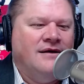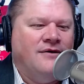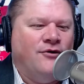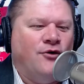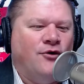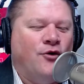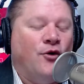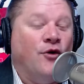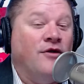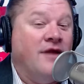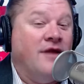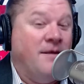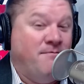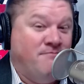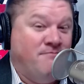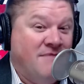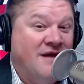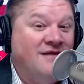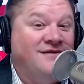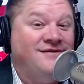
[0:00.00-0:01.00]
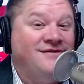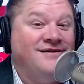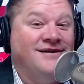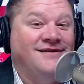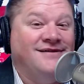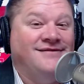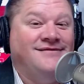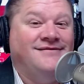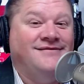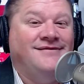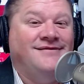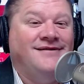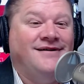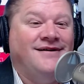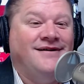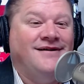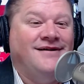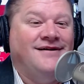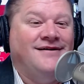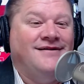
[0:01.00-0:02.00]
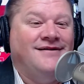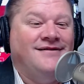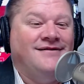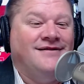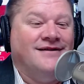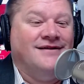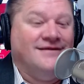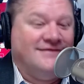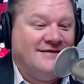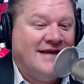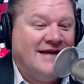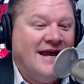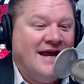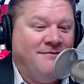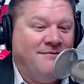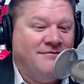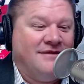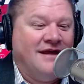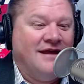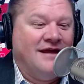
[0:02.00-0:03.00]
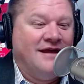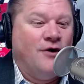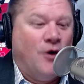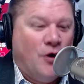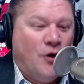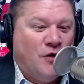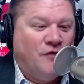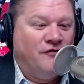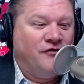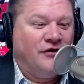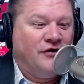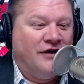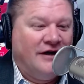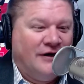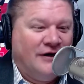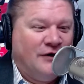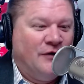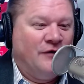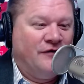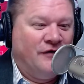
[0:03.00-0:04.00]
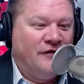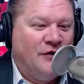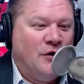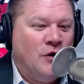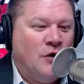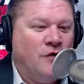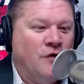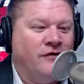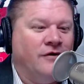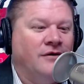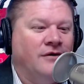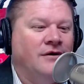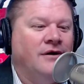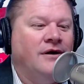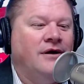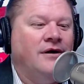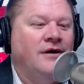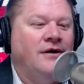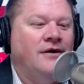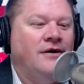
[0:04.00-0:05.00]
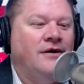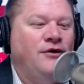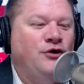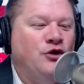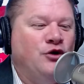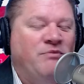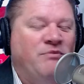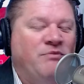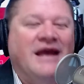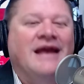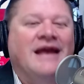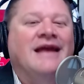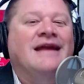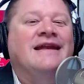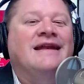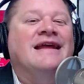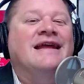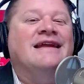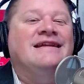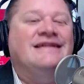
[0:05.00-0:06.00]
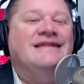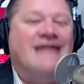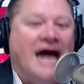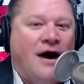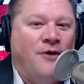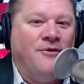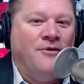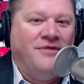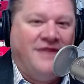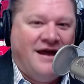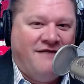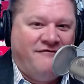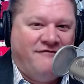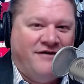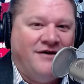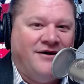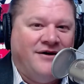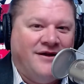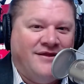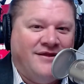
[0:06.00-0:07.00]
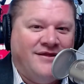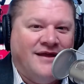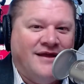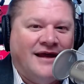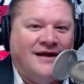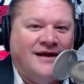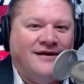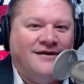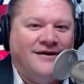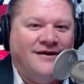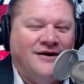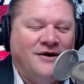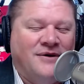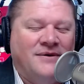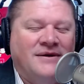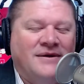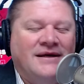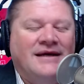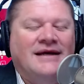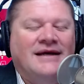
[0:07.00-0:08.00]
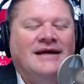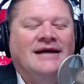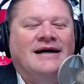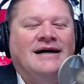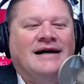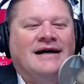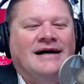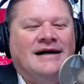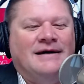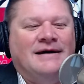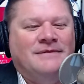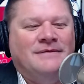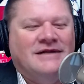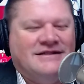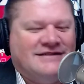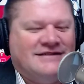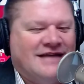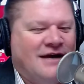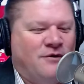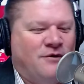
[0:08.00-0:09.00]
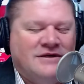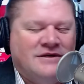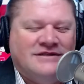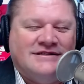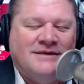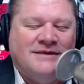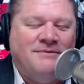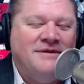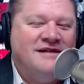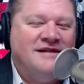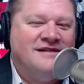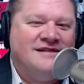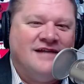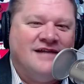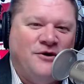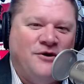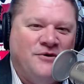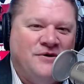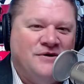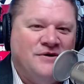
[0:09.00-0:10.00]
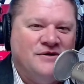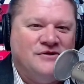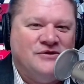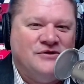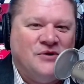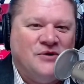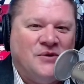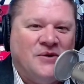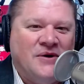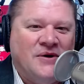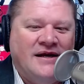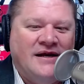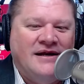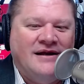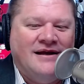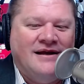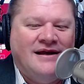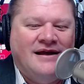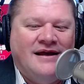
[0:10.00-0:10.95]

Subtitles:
or they mention the same thing over and over and over, you begin to doubt that very thing, you know? It's like when somebody's telling you a story